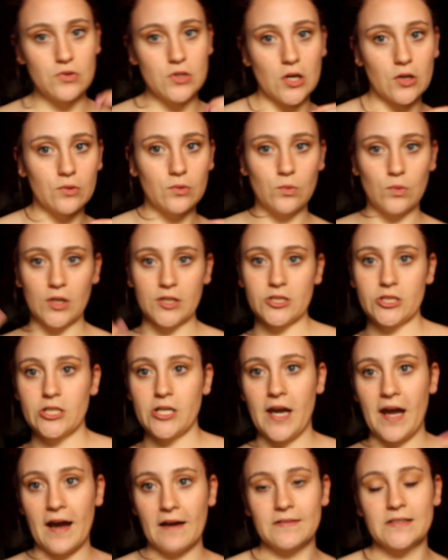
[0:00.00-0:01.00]
don't want
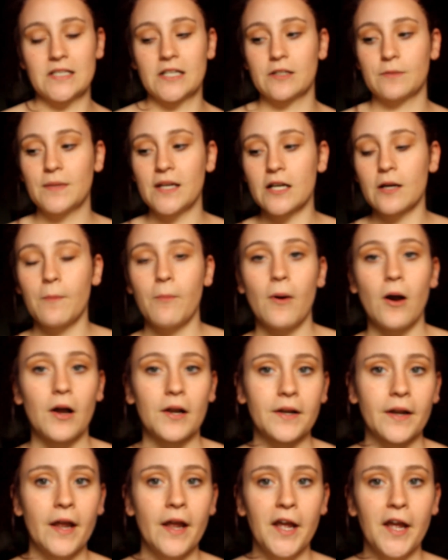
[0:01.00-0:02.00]
to have a ton of makeup
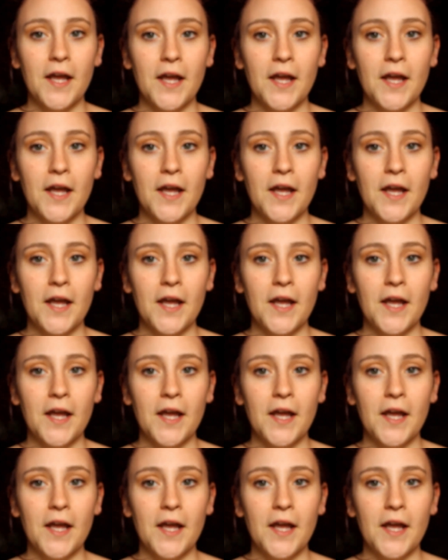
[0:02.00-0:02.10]
on.